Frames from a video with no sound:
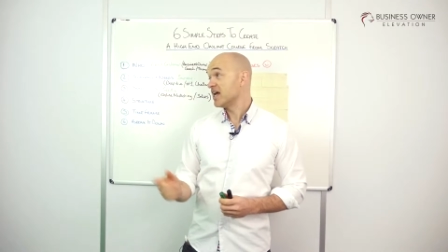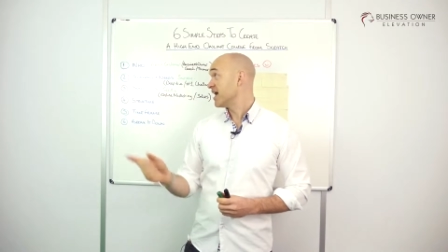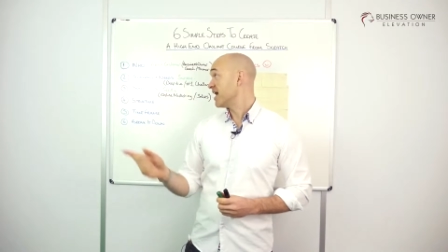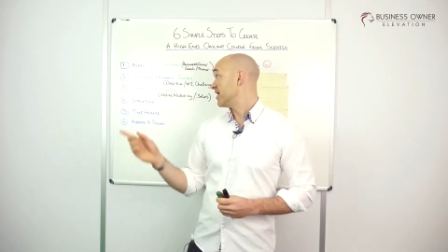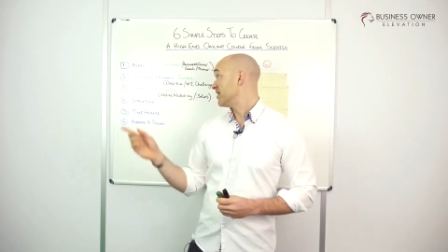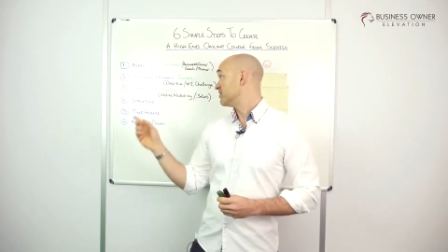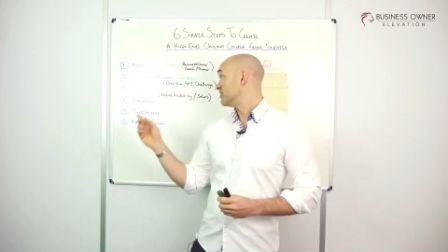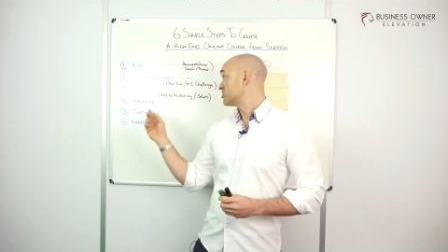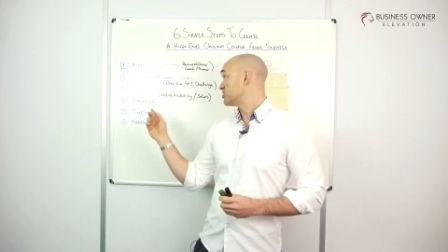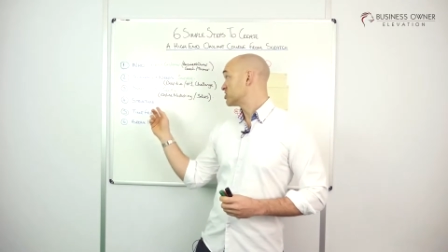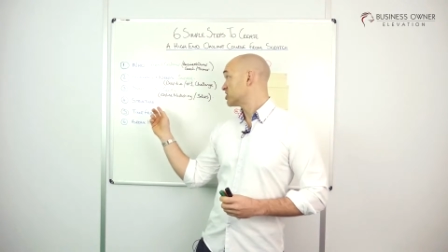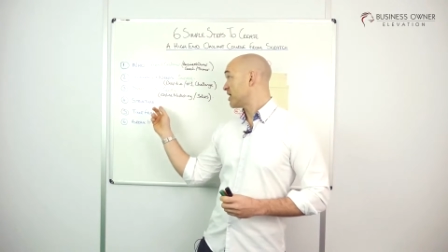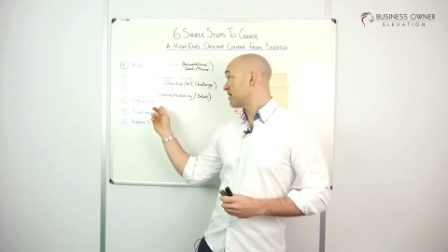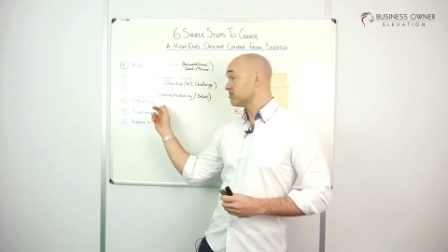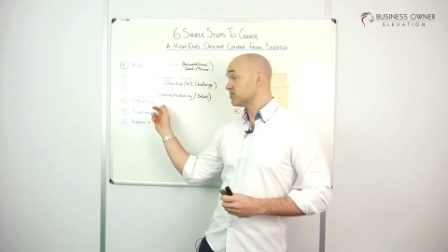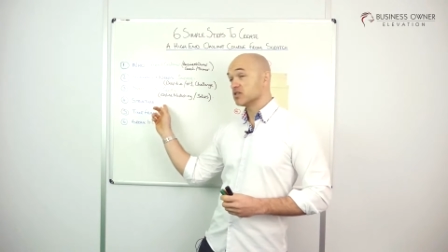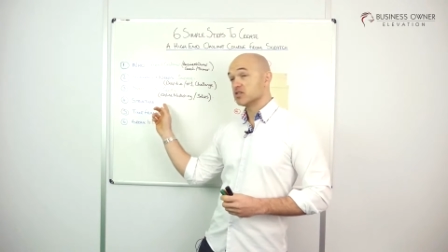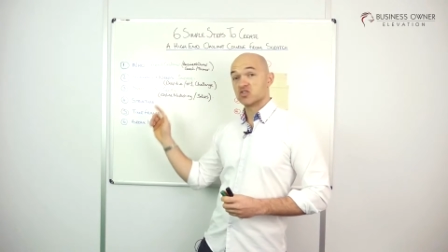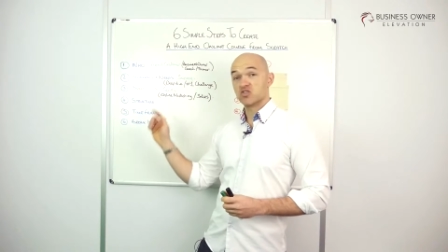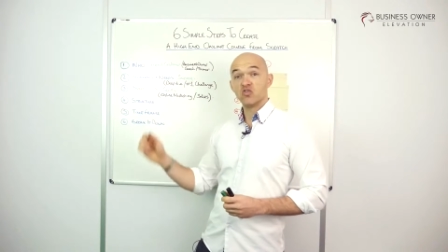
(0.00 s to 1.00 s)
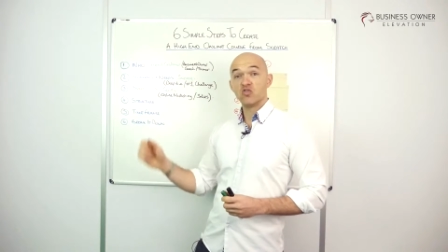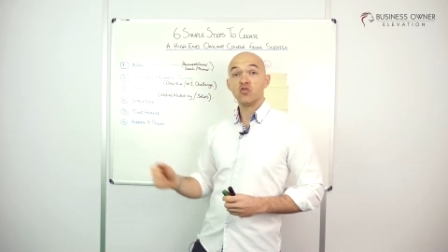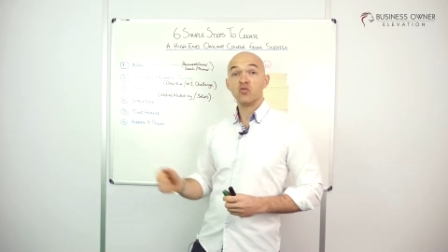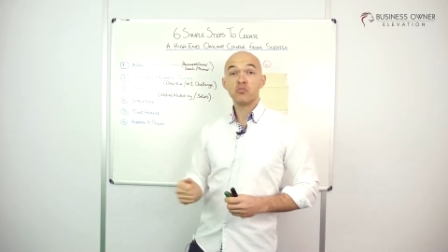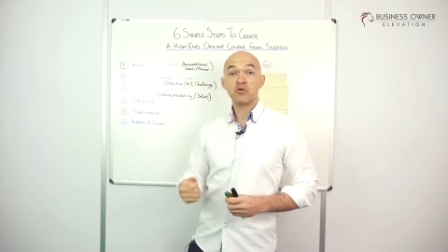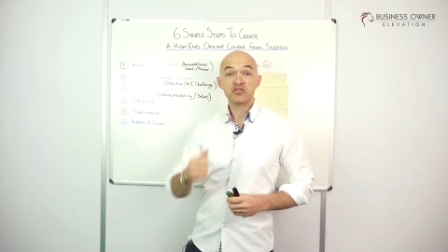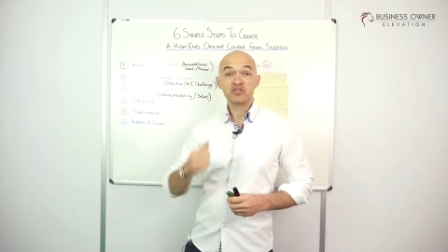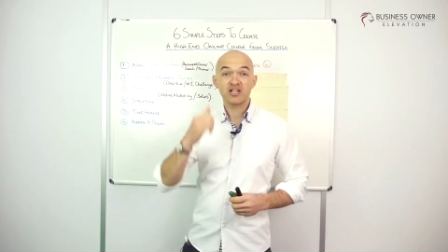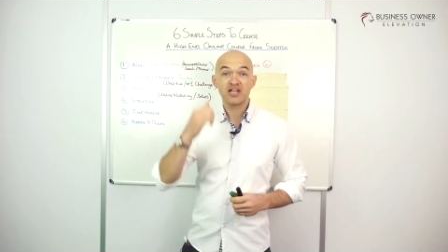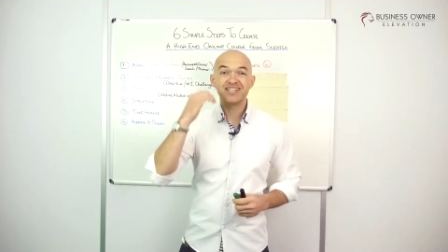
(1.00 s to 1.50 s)
And the chapters are
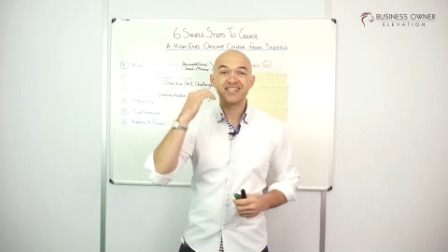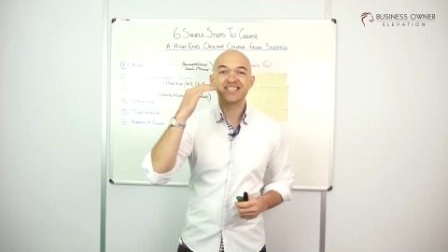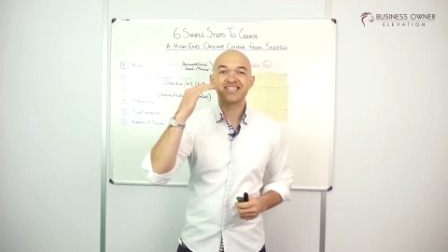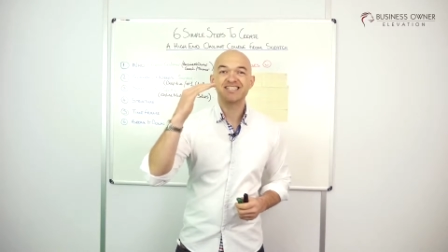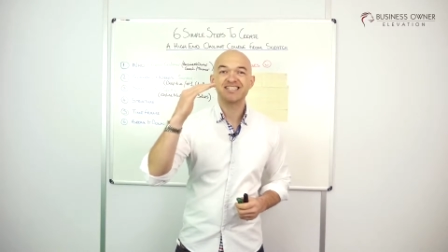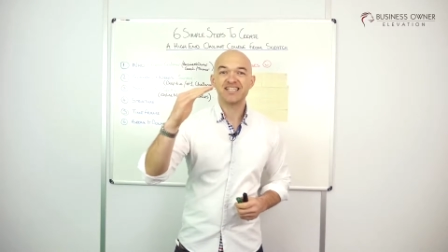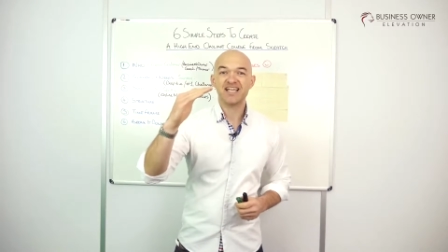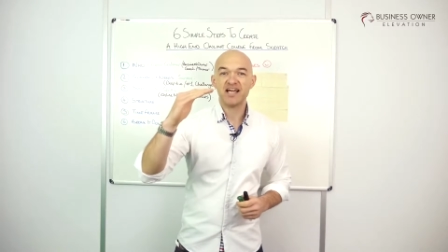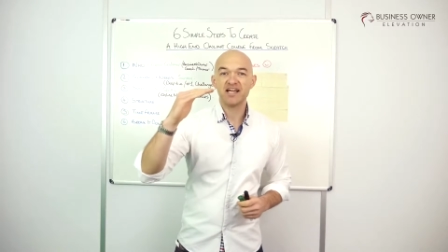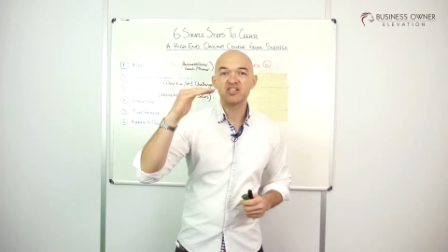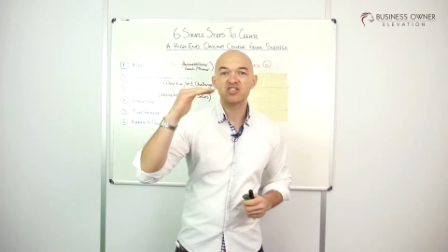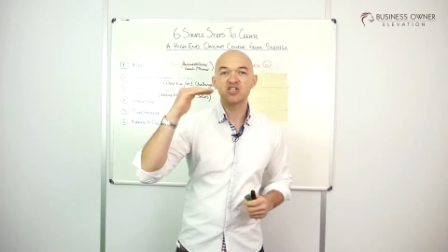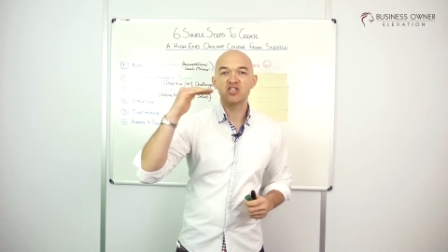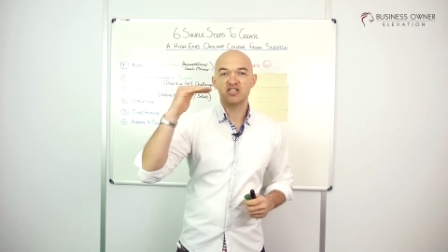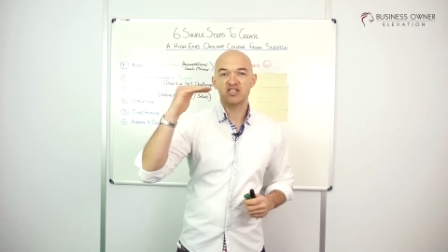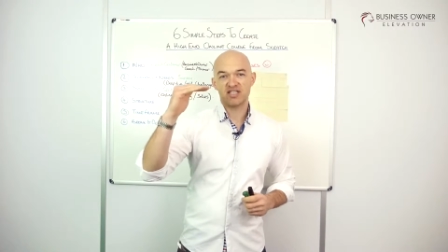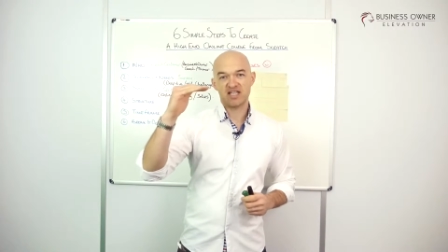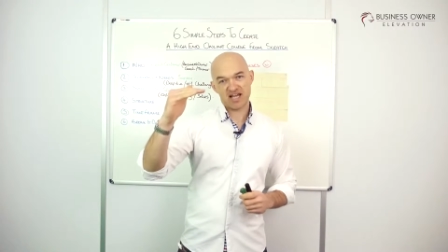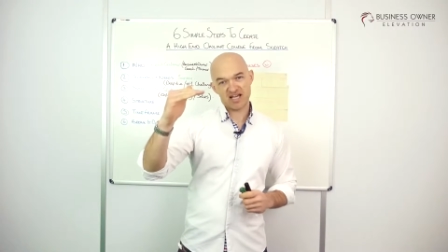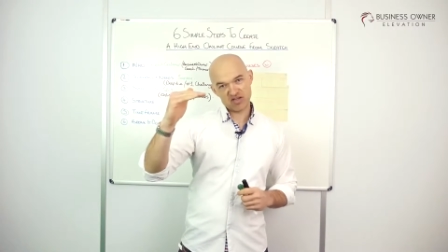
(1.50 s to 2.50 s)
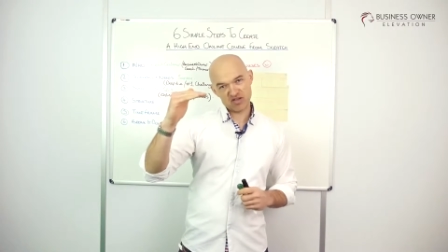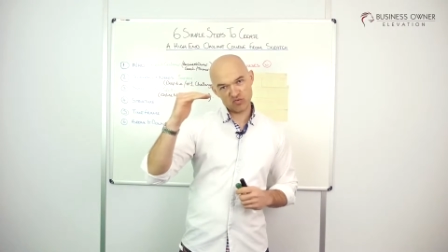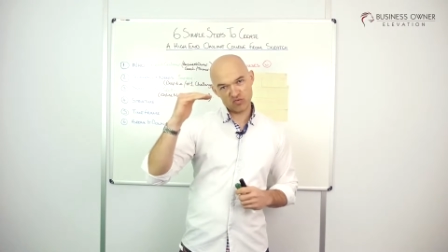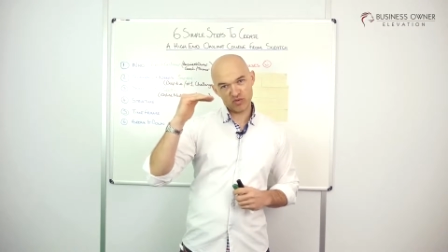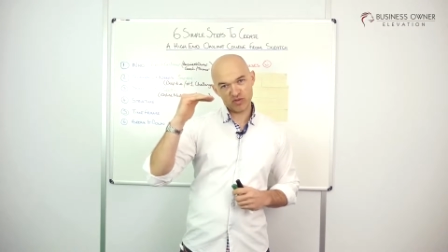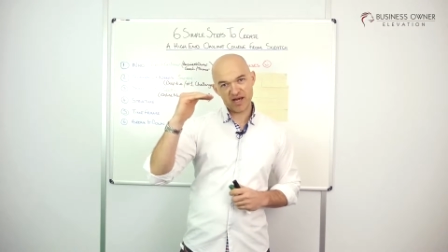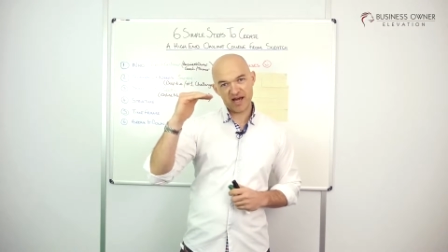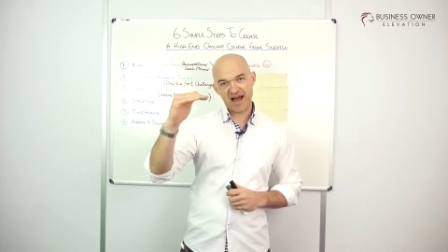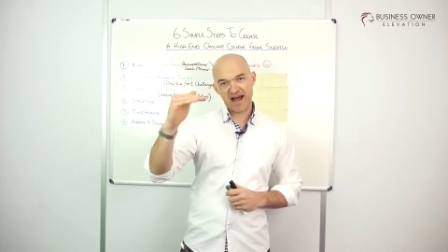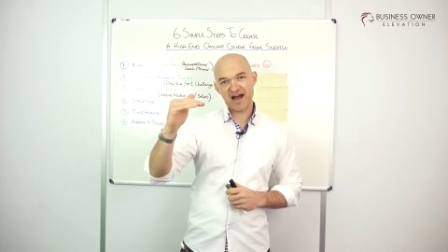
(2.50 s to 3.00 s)
almost like the sections that you
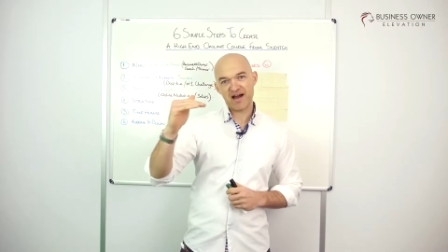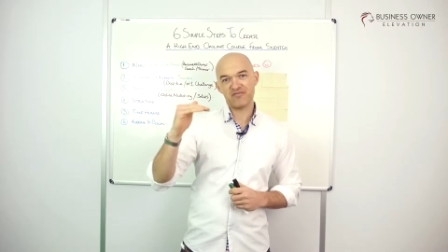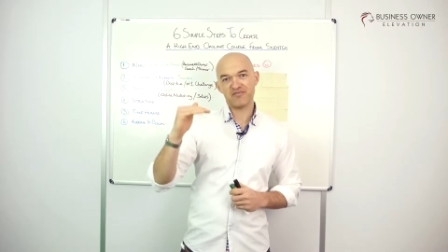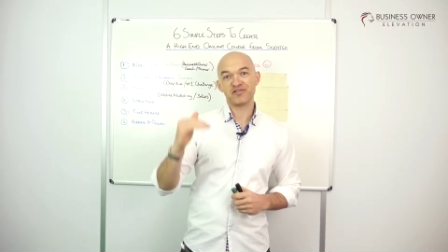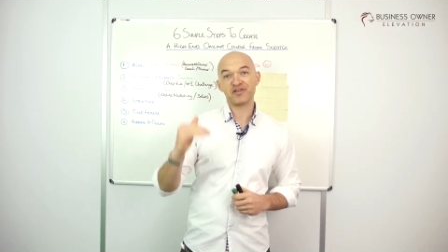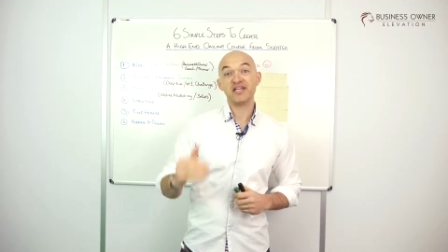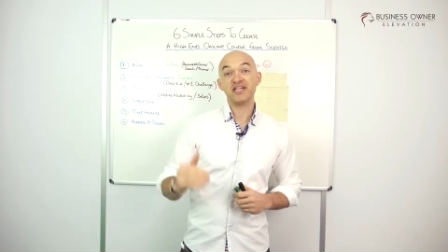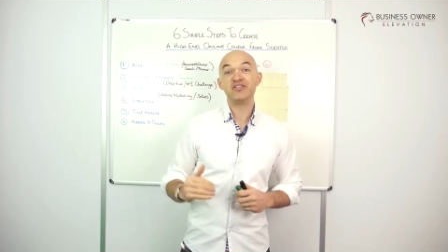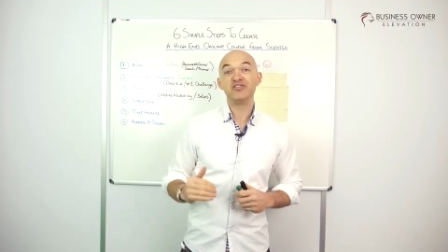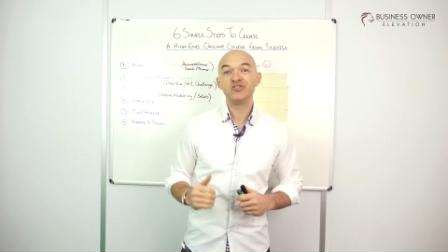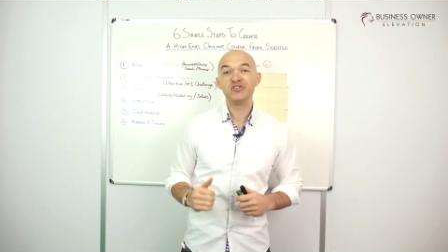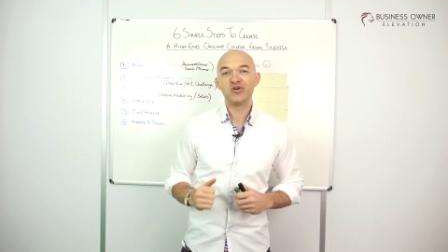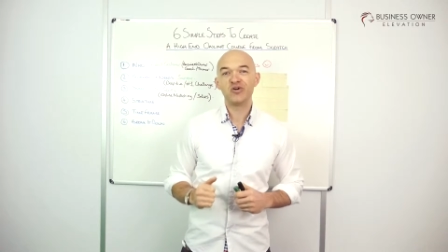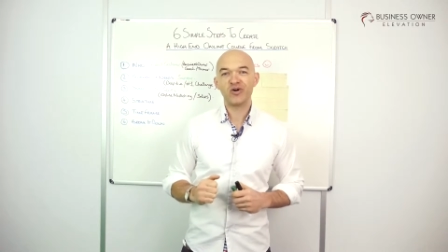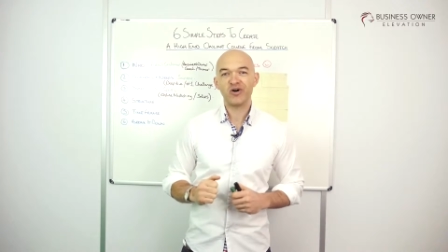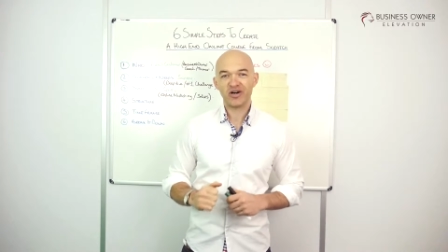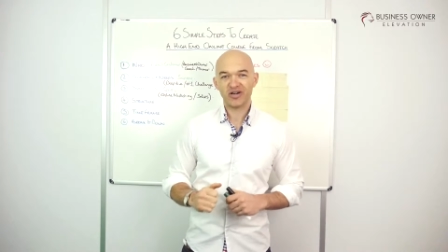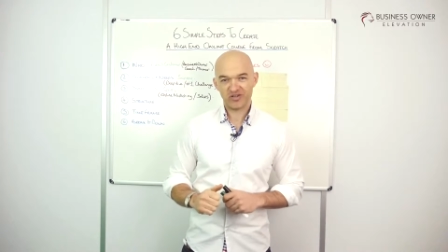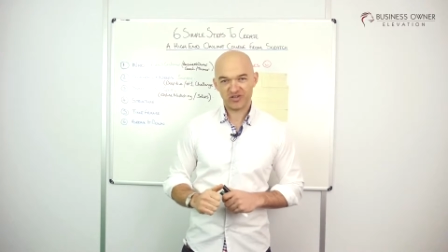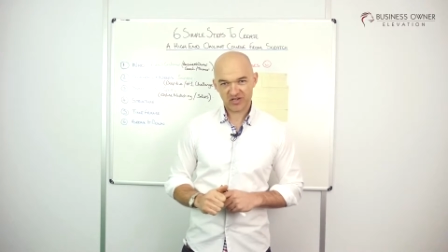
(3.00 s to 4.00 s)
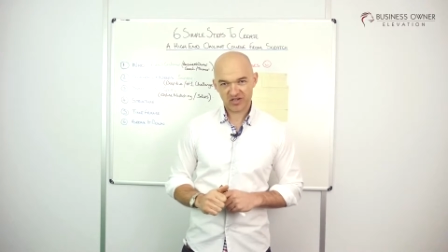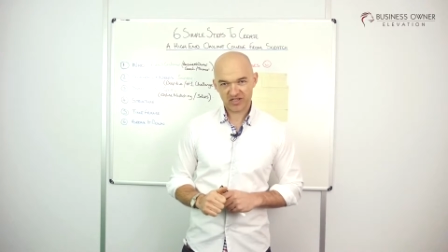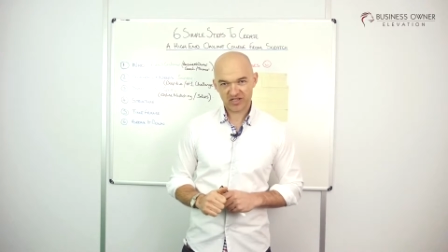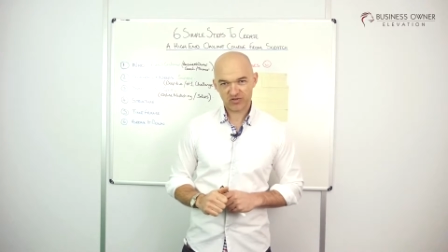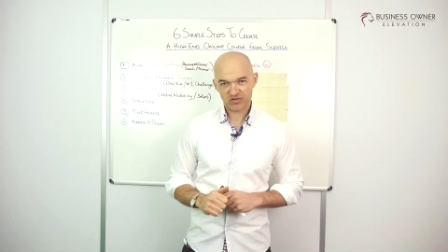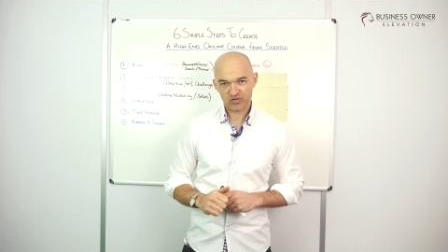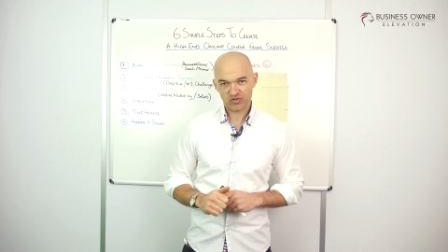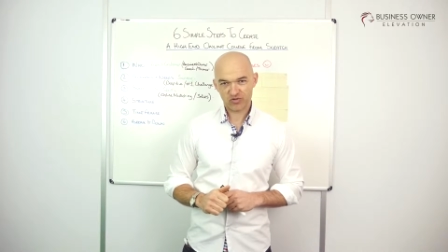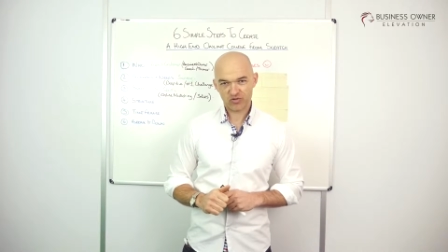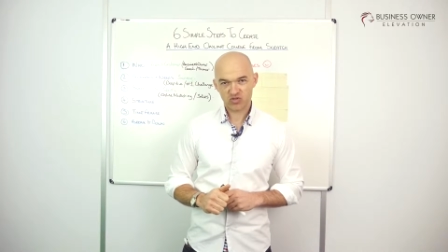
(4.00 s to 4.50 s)
would have in your online
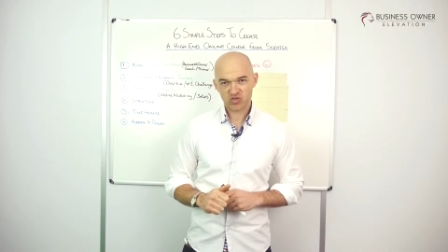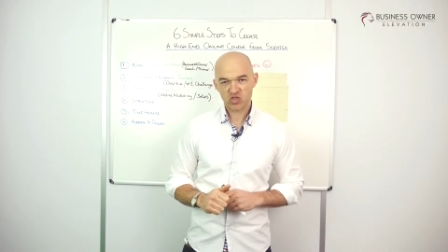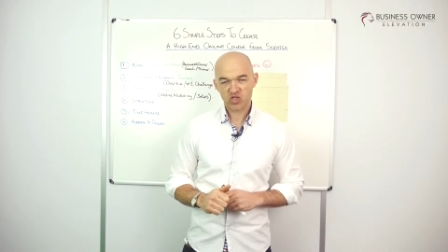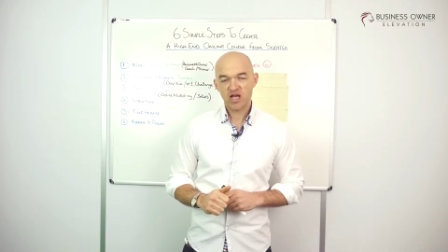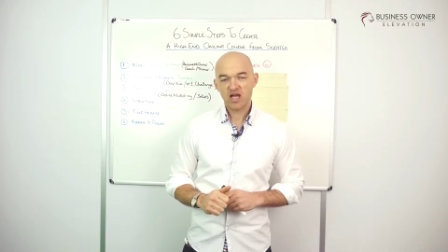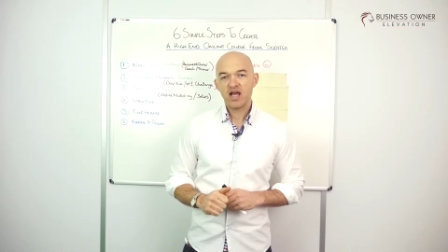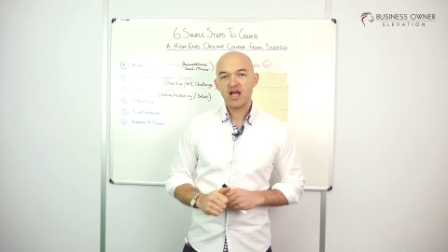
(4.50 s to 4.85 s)
course.